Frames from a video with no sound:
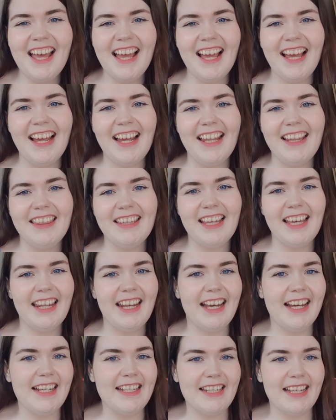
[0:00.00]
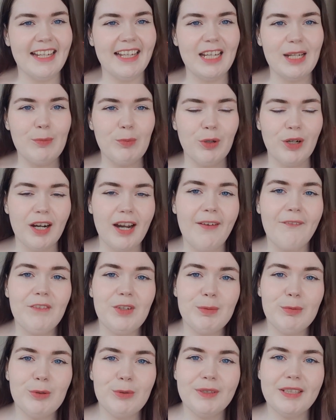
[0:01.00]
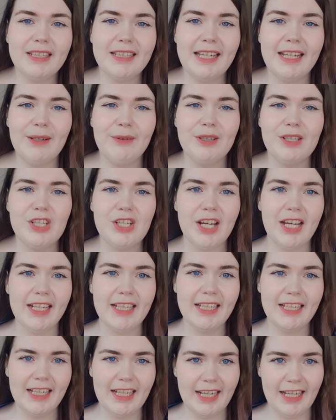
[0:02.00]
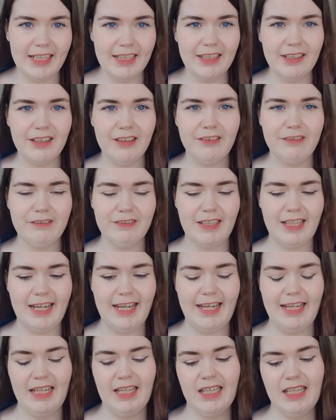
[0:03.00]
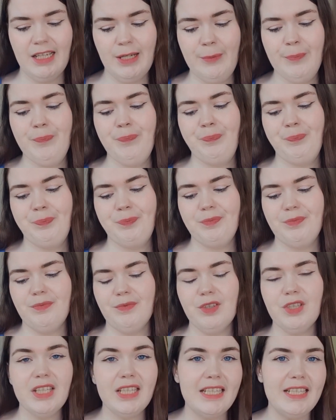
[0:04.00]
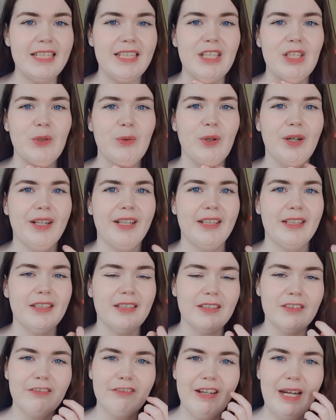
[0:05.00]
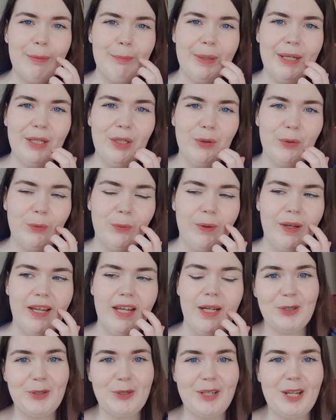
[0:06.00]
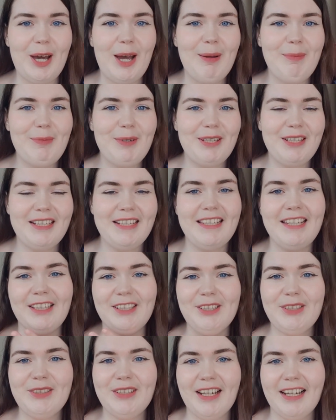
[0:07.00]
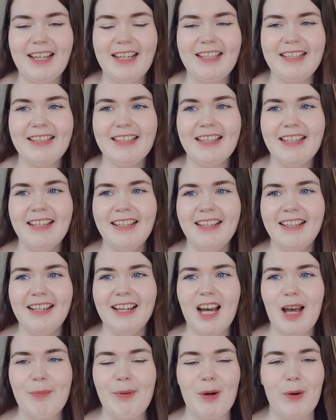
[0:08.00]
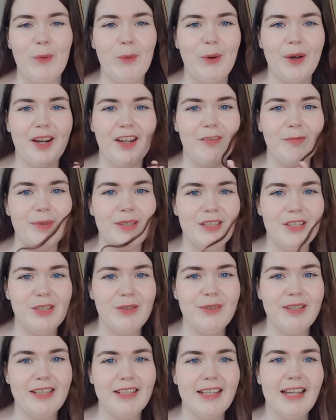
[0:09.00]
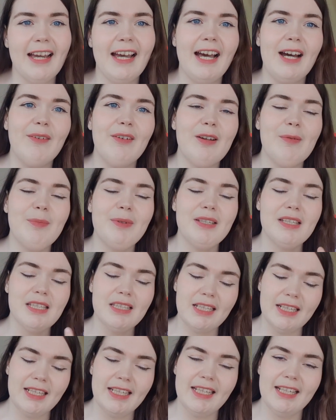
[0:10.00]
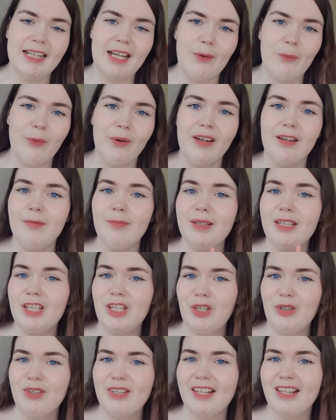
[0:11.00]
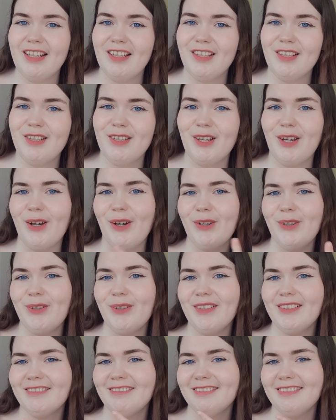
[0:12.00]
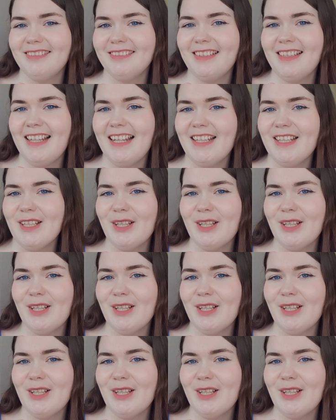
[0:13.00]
And then as I get more comfortable with the language, I can kind of like continue on and find my own way. So now I'm gonna tell you guys about what I've been doing, how I've been studying, and what I've been using. So let's